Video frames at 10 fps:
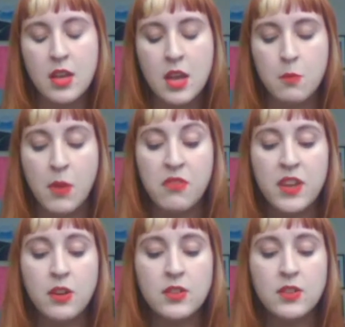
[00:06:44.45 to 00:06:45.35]
My
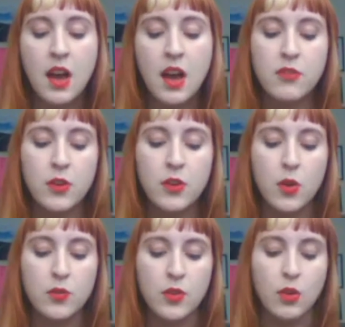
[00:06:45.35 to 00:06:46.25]
fingers hover
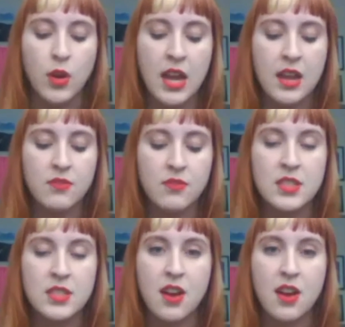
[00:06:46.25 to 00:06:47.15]
over the grave,
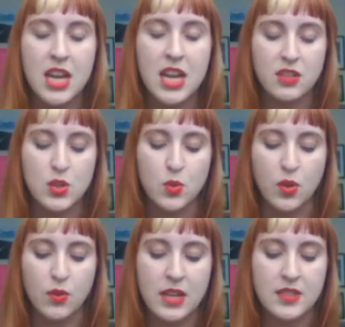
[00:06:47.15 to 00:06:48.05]
daring to
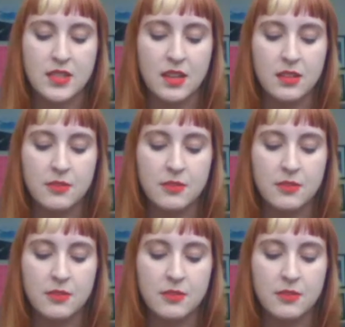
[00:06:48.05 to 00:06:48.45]
caress it.